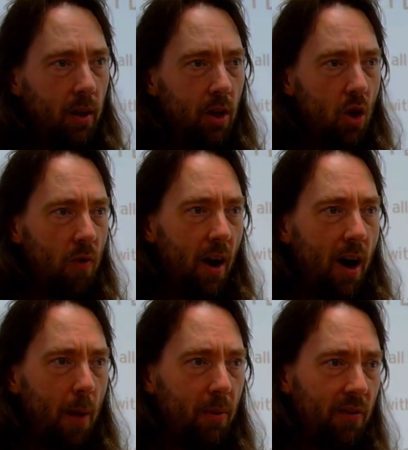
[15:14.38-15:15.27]
You run it
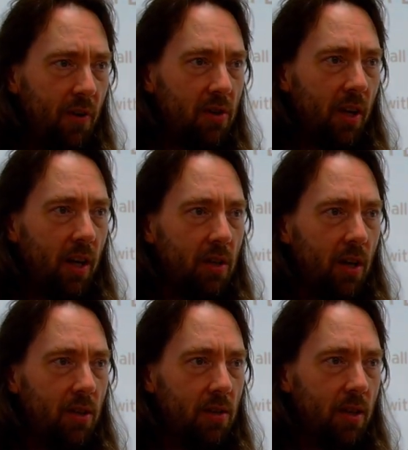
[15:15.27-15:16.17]
up and the first thing it
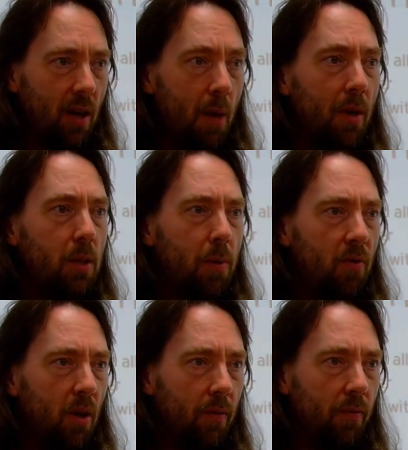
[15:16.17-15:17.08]
does, it says, I must be
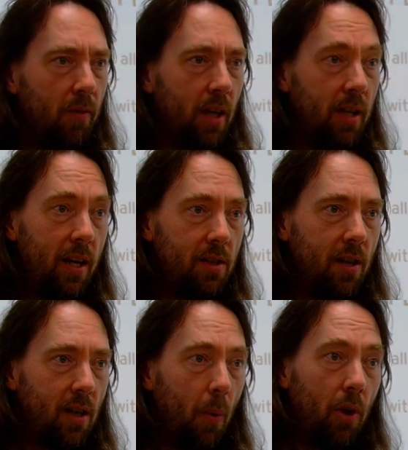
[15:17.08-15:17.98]
root. And then it
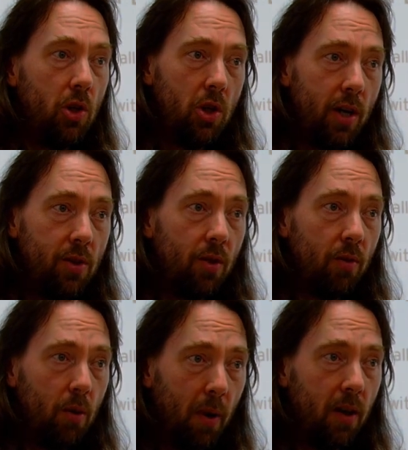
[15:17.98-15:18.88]
says, I want to change the
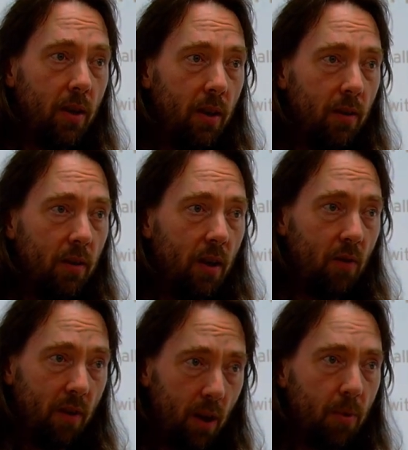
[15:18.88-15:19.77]
group ID of the
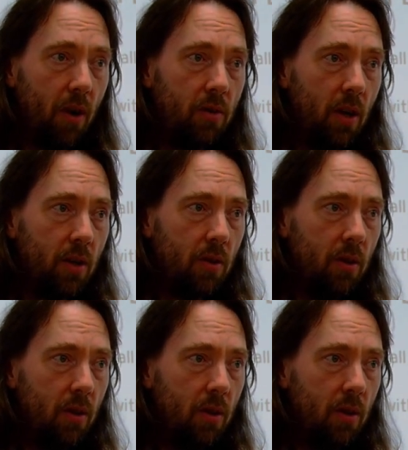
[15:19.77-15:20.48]
running process.